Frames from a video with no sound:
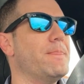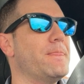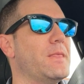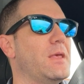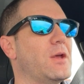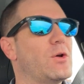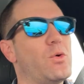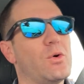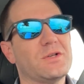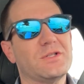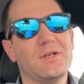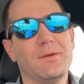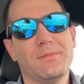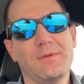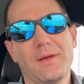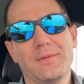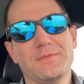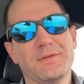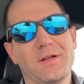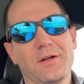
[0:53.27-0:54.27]
Of course,
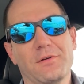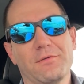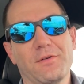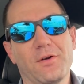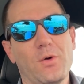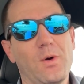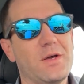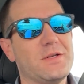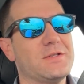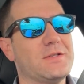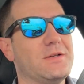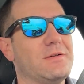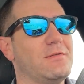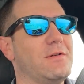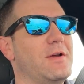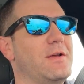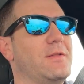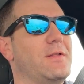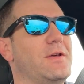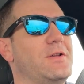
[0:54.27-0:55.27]
sometimes they don't request it,
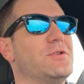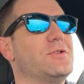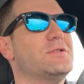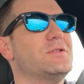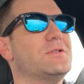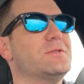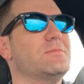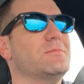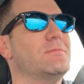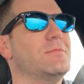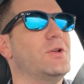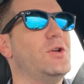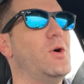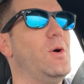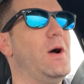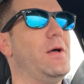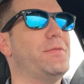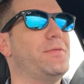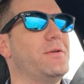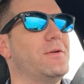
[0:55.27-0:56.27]
right? They just go
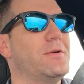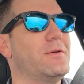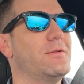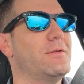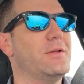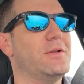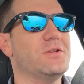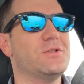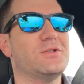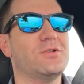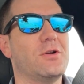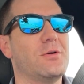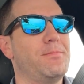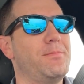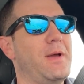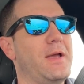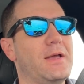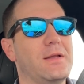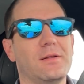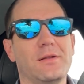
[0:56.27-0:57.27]
out there and they just start
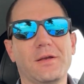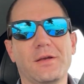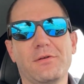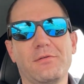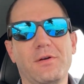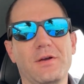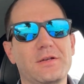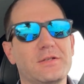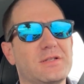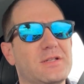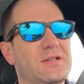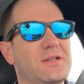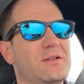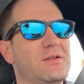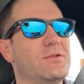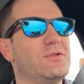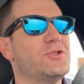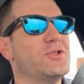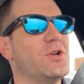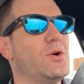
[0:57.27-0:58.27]
painting like crazy,
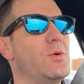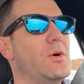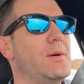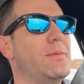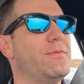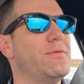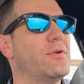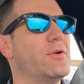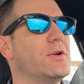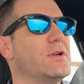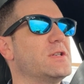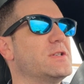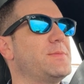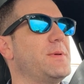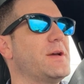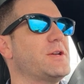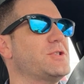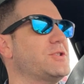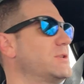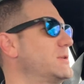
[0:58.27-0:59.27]
and you show up for an
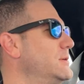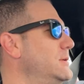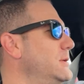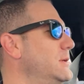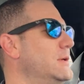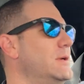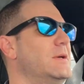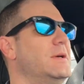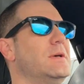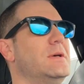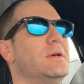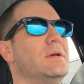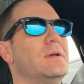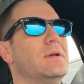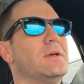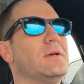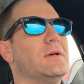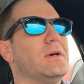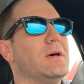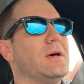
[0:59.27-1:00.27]
inspection
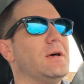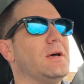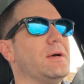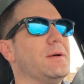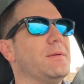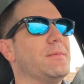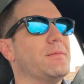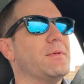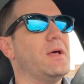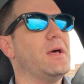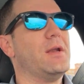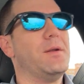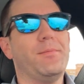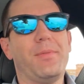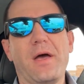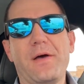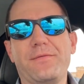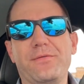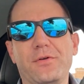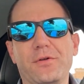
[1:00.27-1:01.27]
kind of
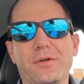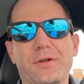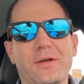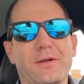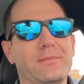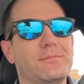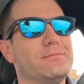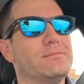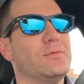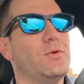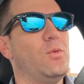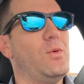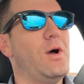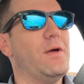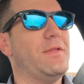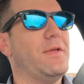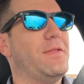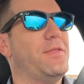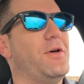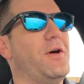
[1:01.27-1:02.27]
baffled at
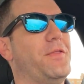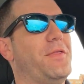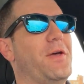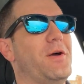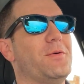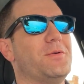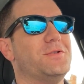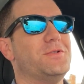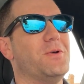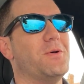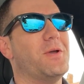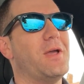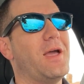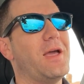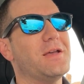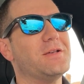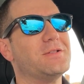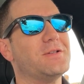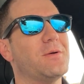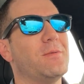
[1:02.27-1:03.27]
why they thought that was
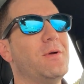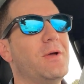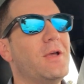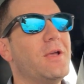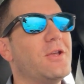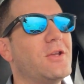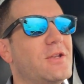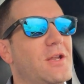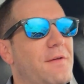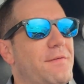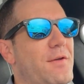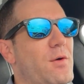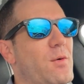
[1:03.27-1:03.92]
okay. So you definitely